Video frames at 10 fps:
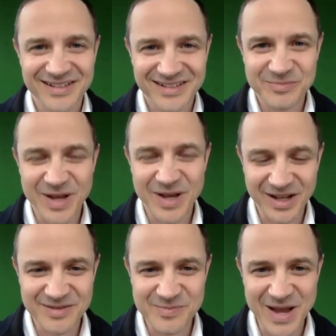back
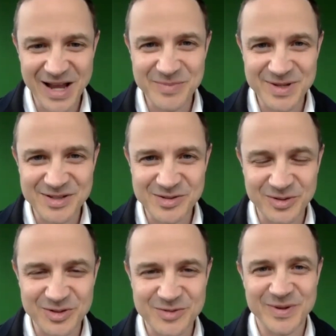in business, so to
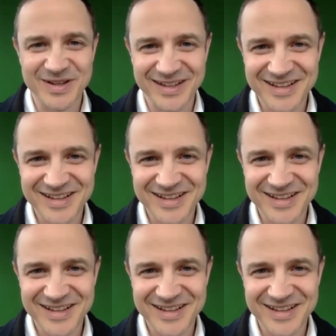speak,